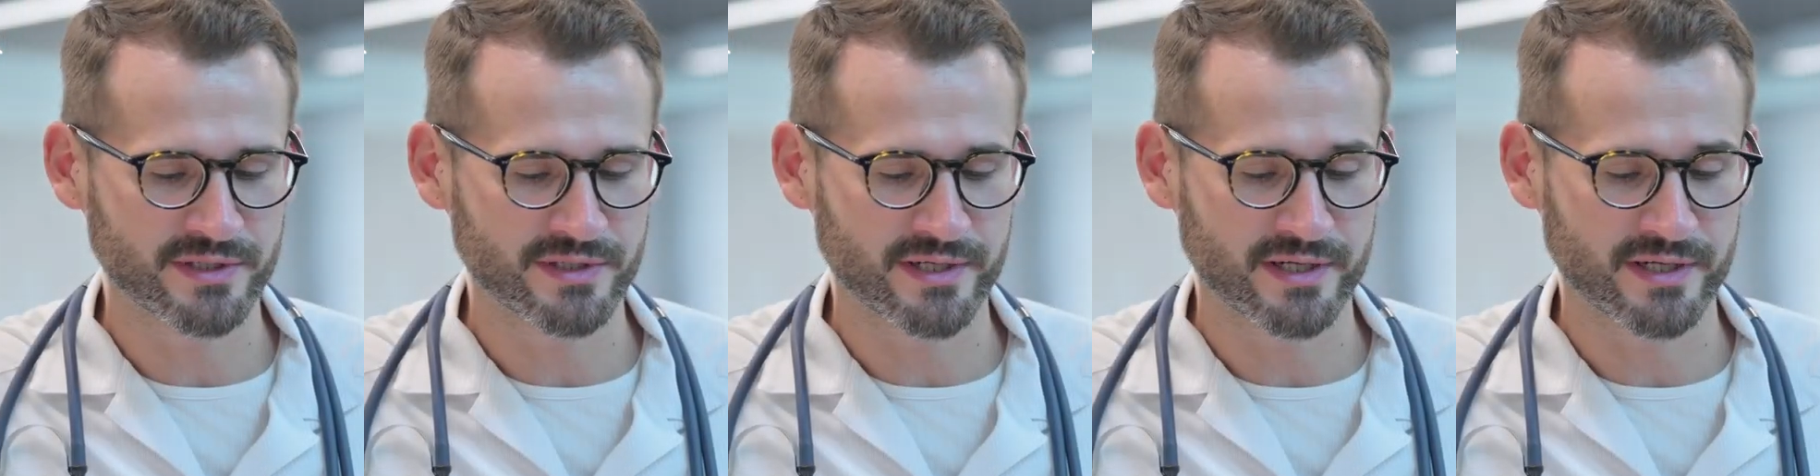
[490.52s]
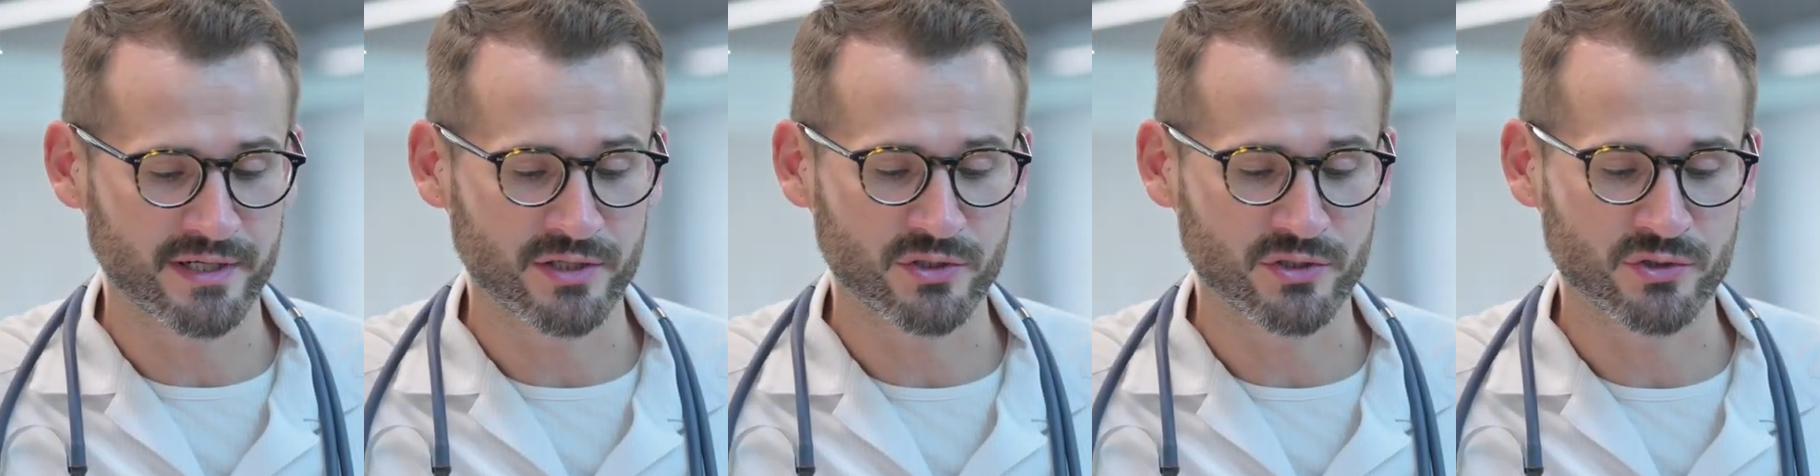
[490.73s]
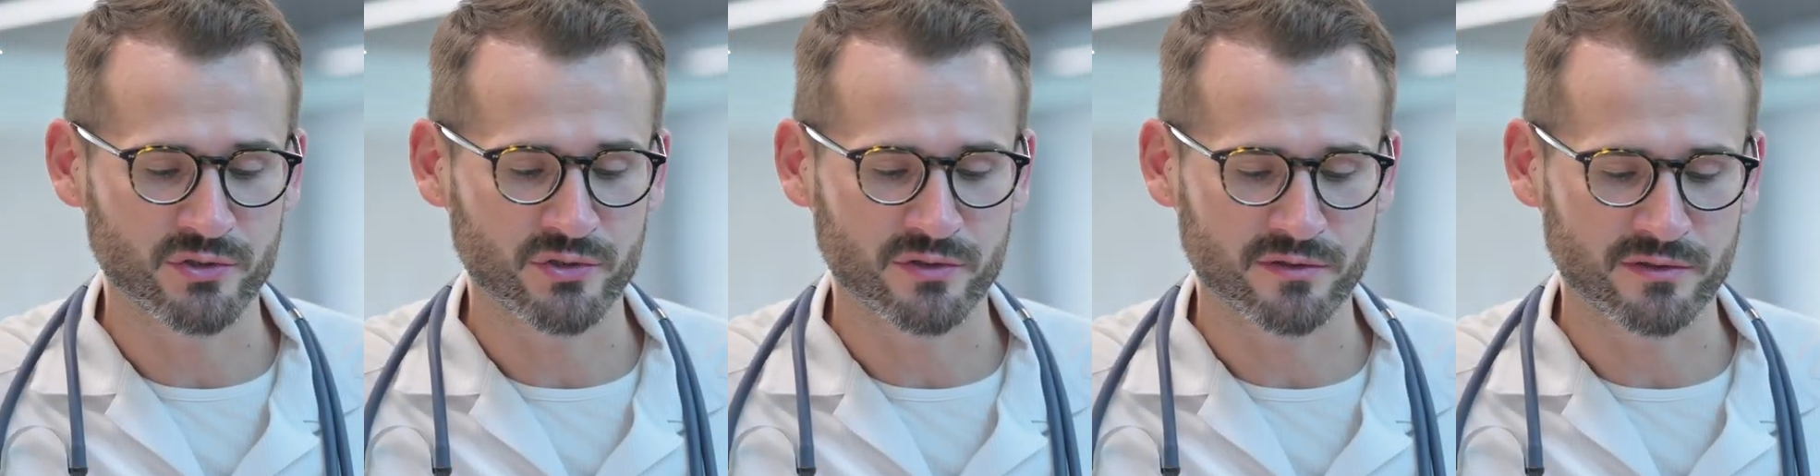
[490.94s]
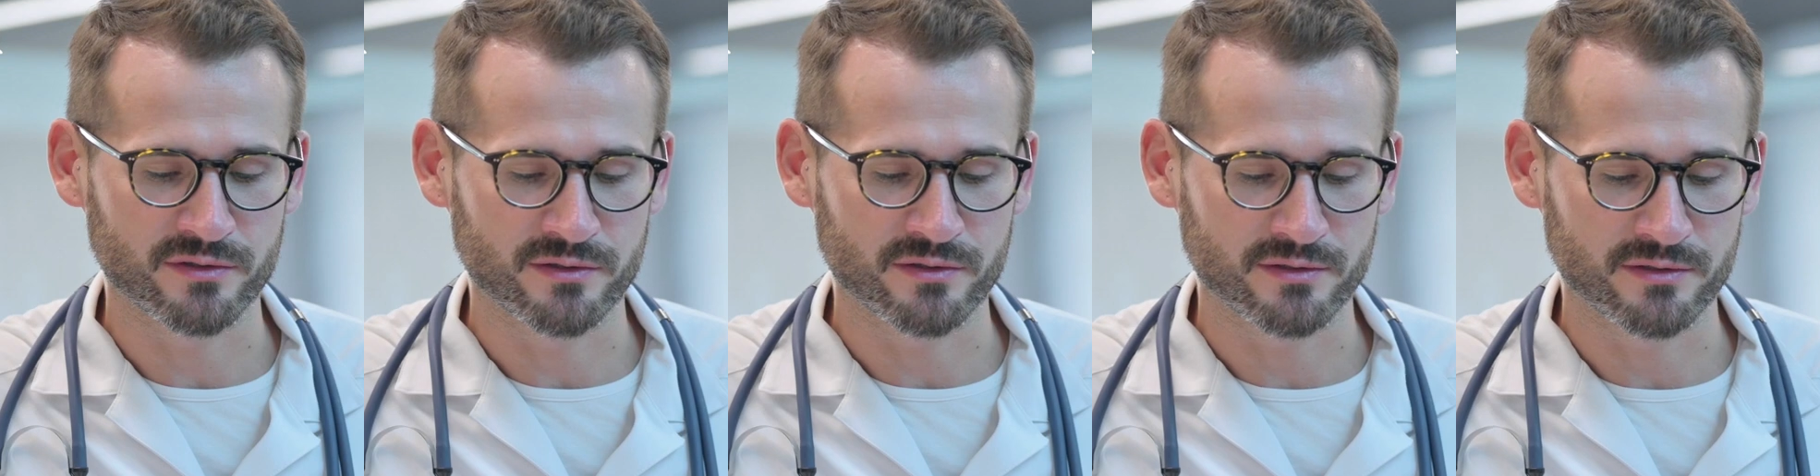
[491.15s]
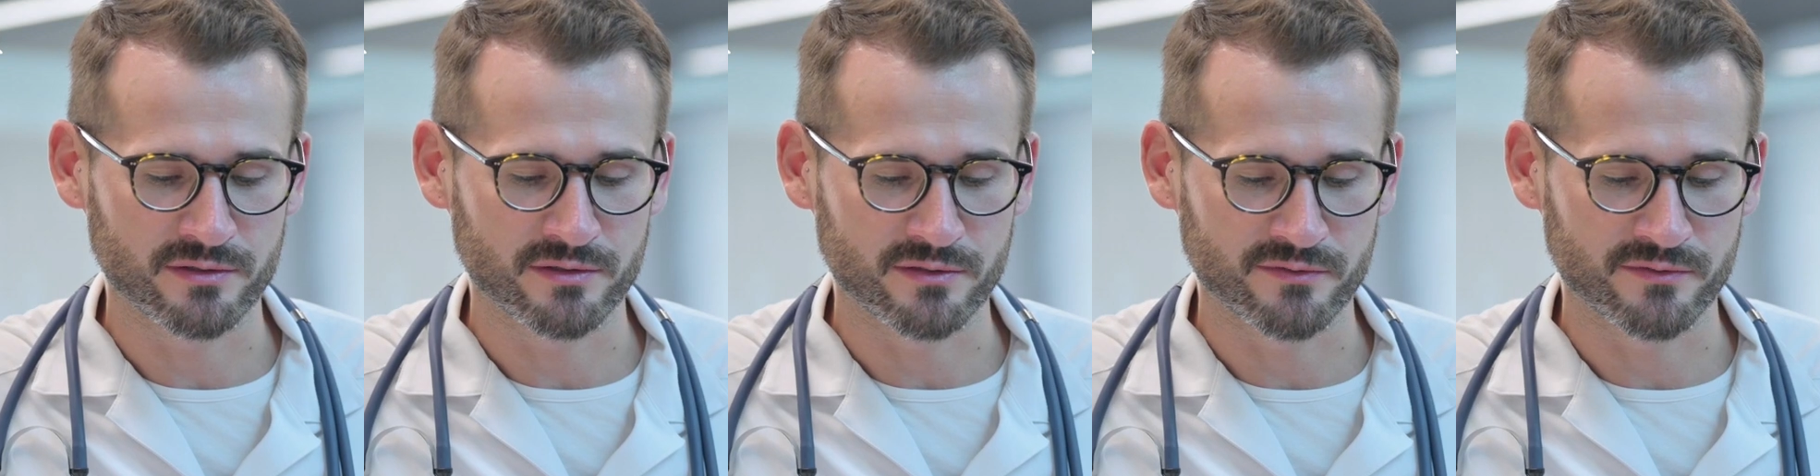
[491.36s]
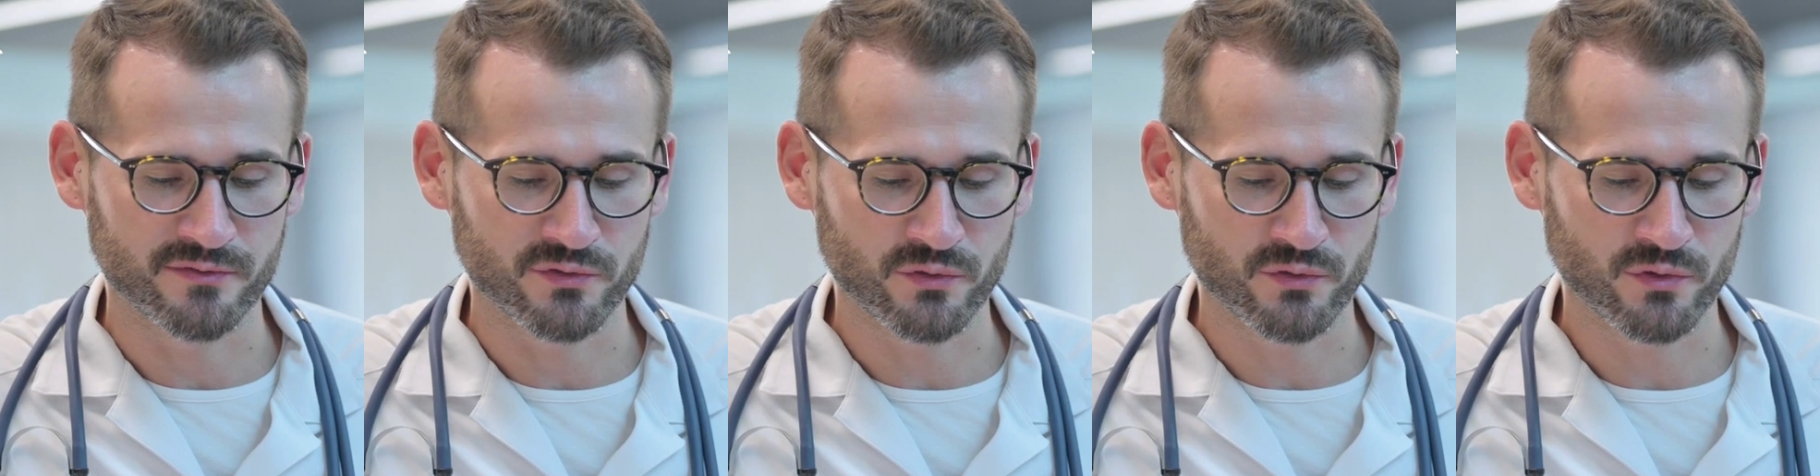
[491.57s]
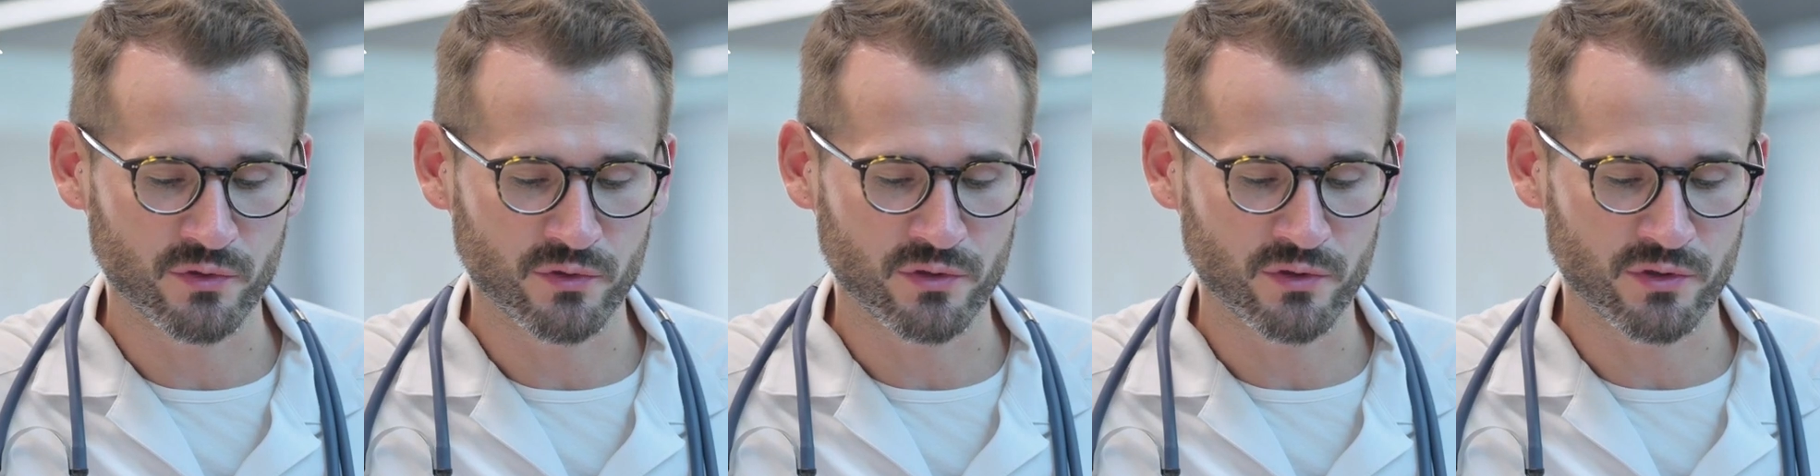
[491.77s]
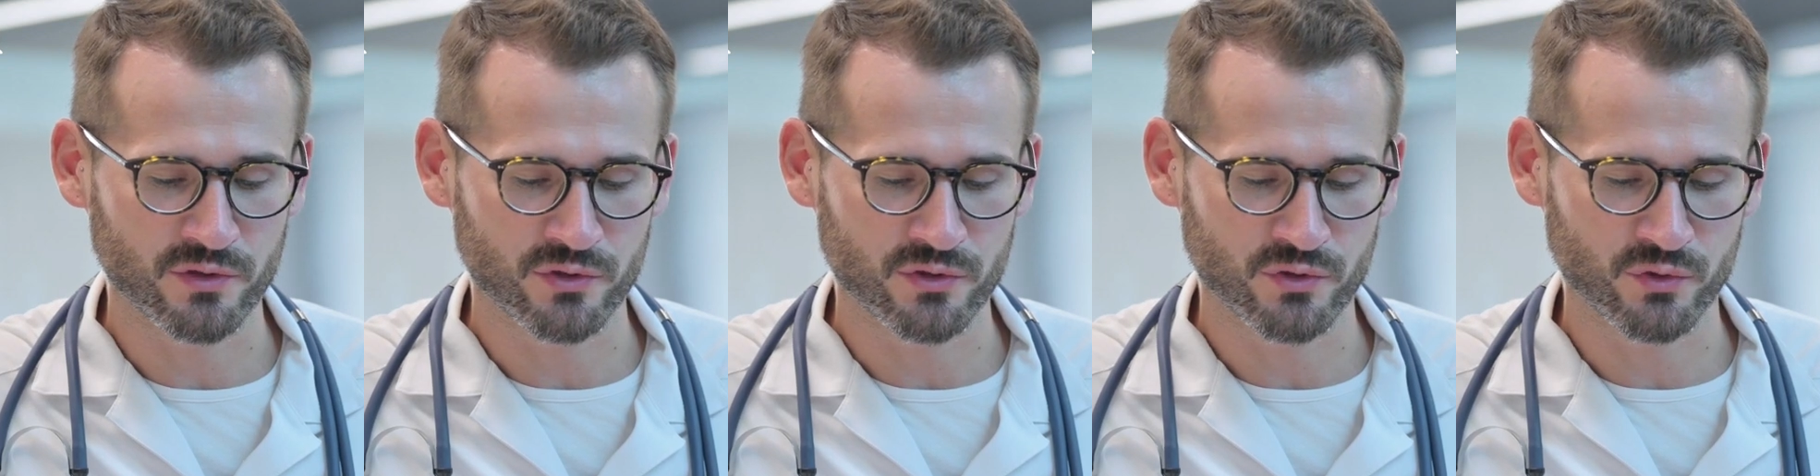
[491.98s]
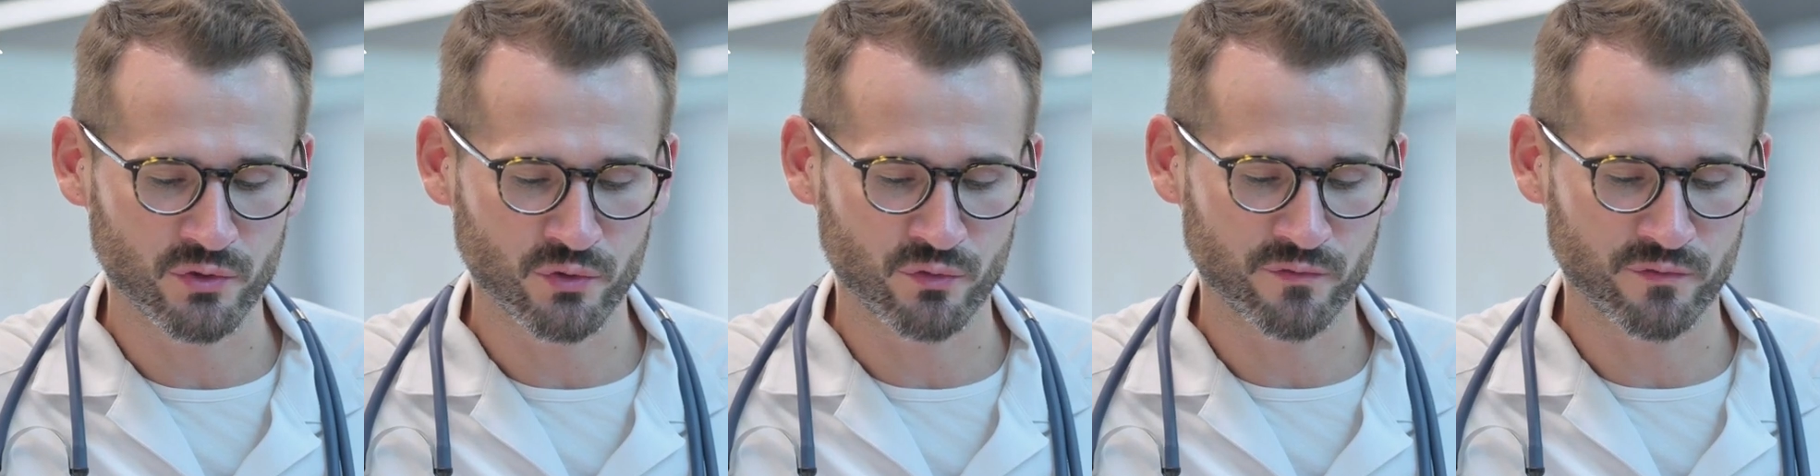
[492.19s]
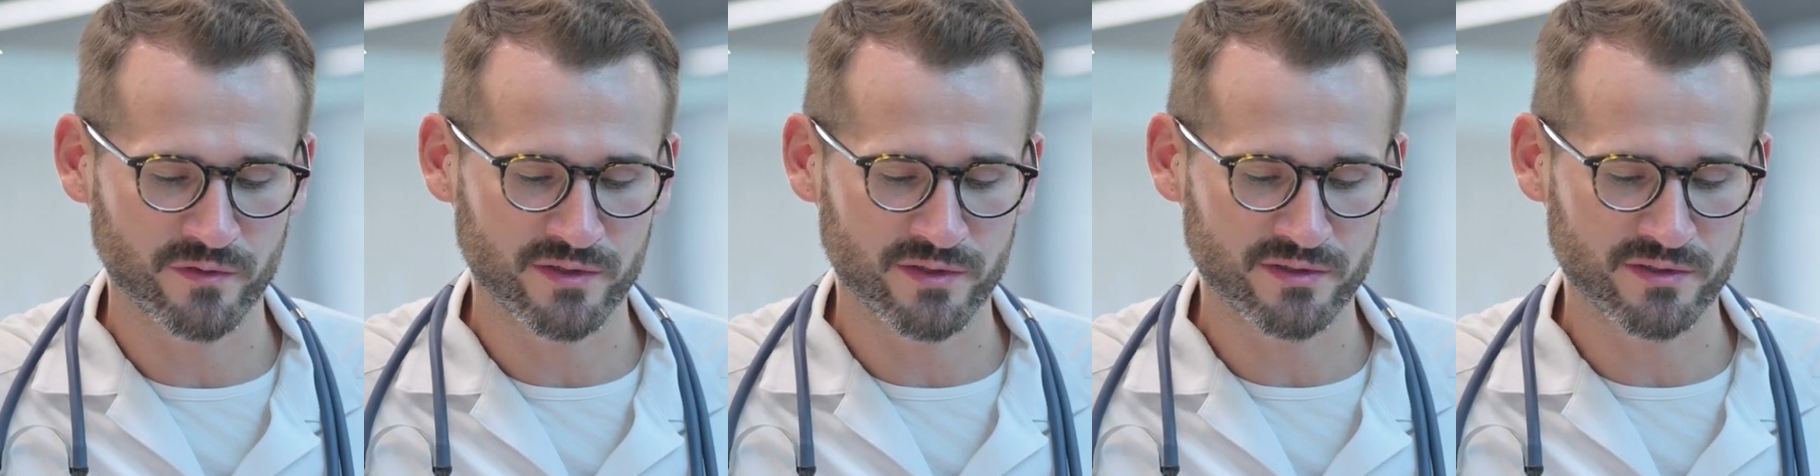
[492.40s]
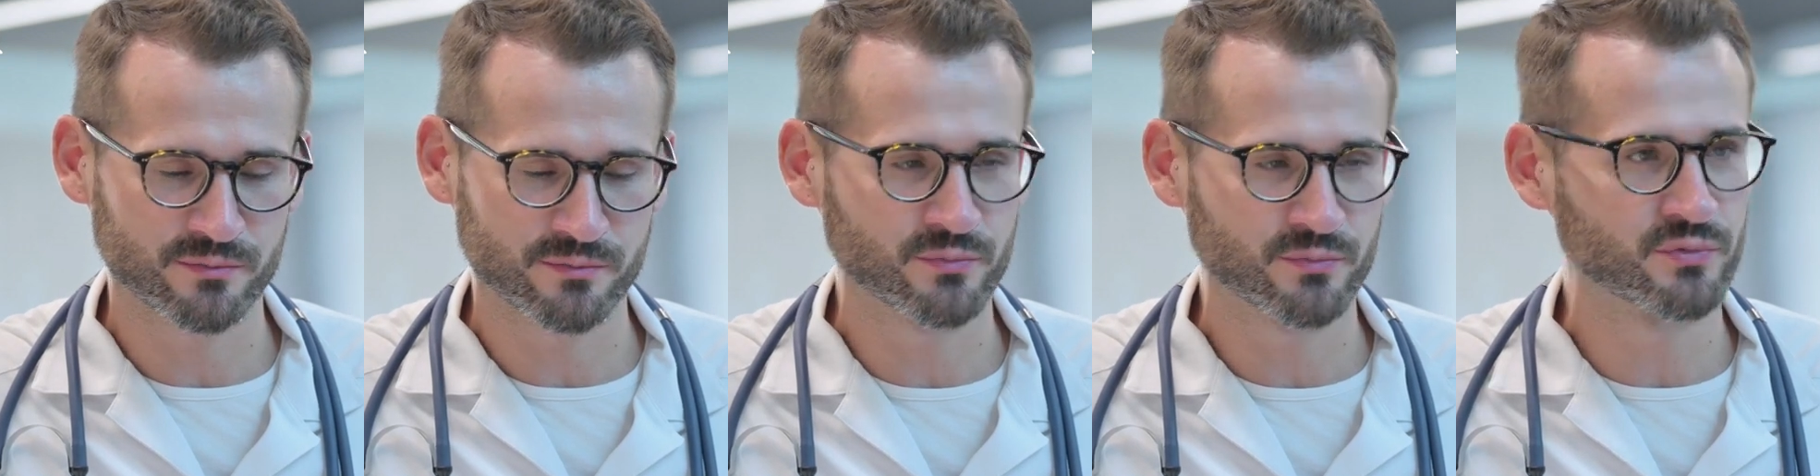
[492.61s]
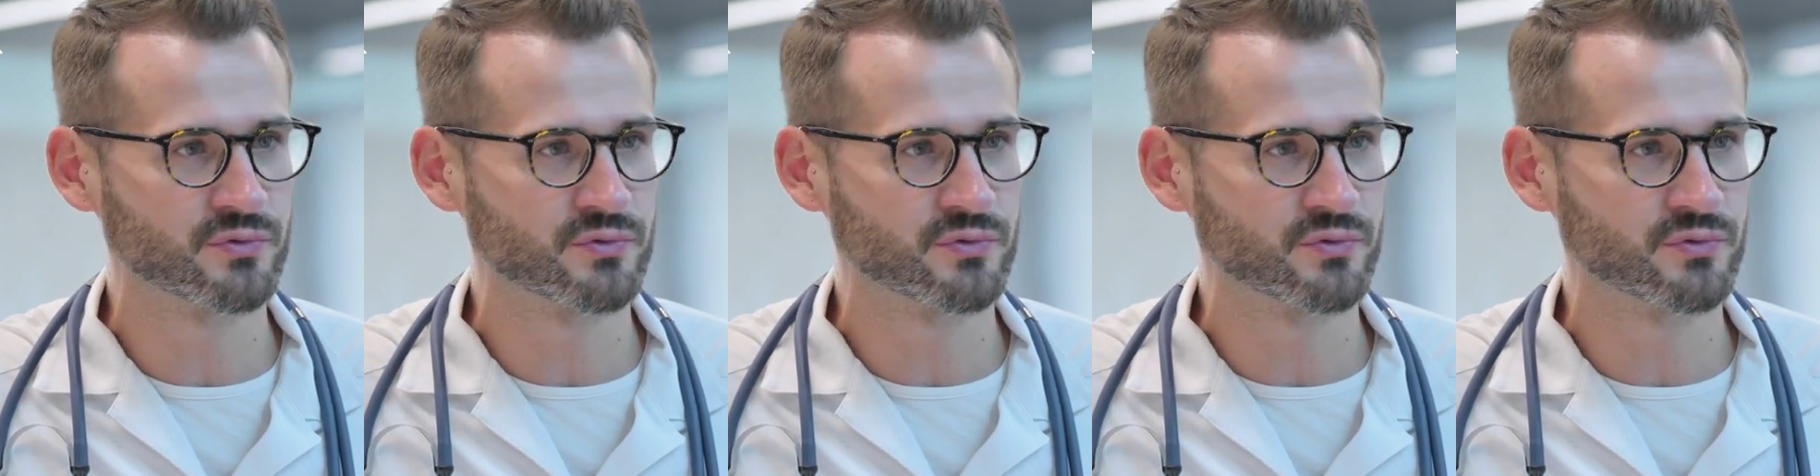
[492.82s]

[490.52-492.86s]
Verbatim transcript: any unusual symptoms or warning signs